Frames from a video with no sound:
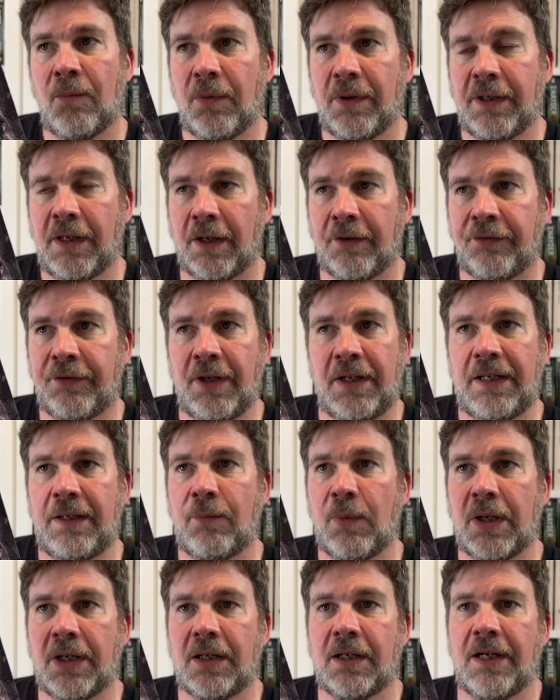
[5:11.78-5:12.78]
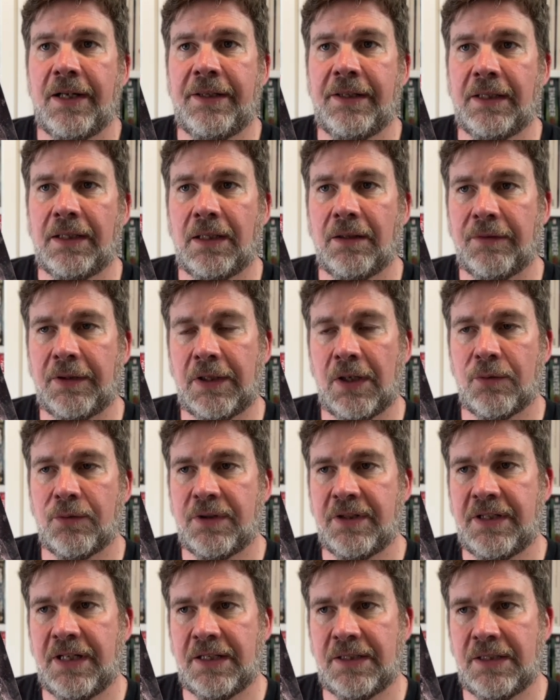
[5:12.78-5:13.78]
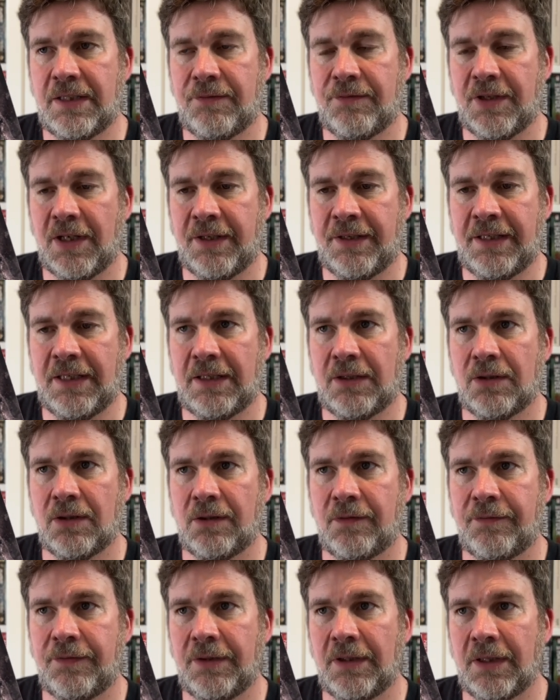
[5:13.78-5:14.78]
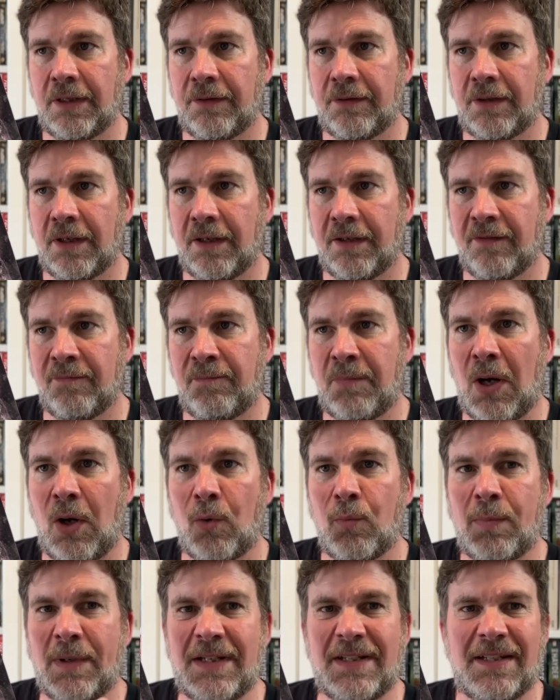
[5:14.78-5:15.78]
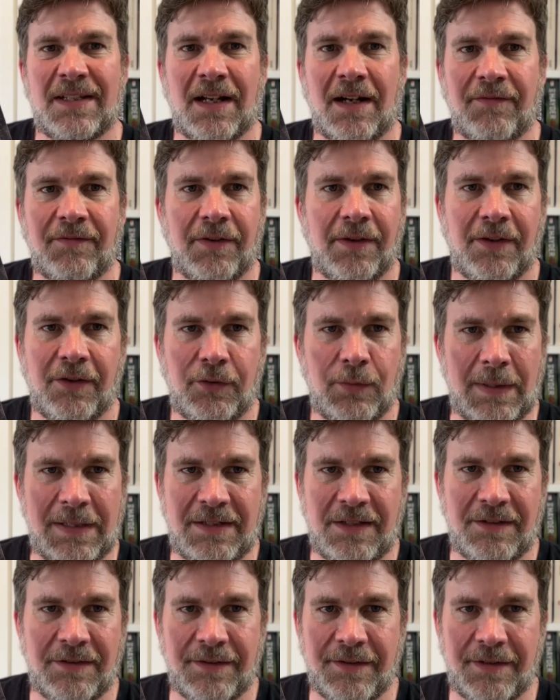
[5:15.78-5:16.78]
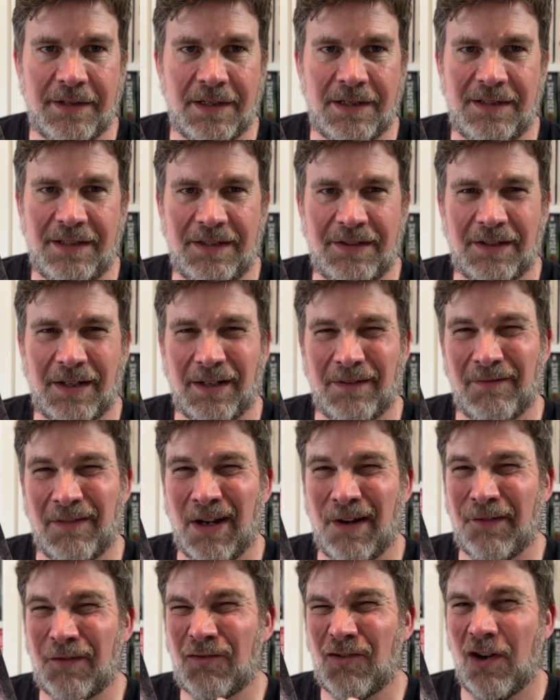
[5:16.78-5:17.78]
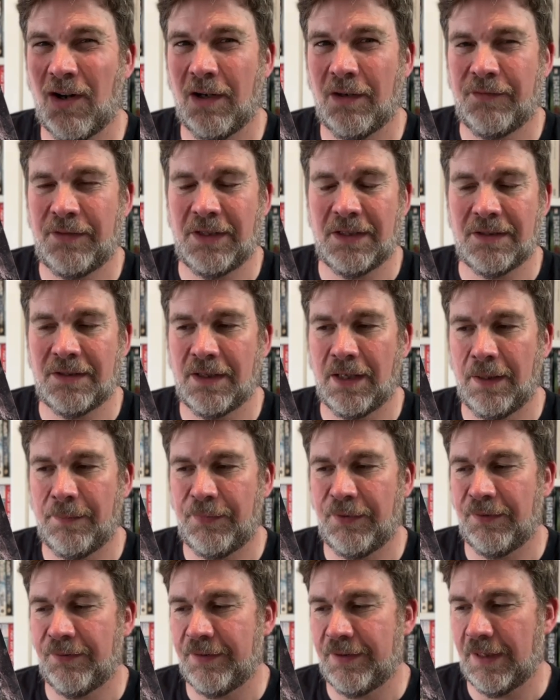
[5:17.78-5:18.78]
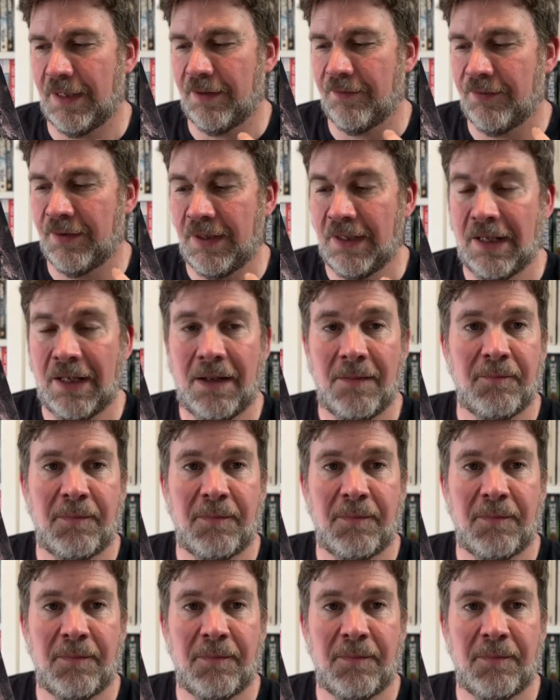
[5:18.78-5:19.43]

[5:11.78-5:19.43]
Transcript: you know, certainly when I think of occult detectives, I think of, you know, kind of pulpy stuff from the 20s and 30s, kind of Lovecraftian types of stuff.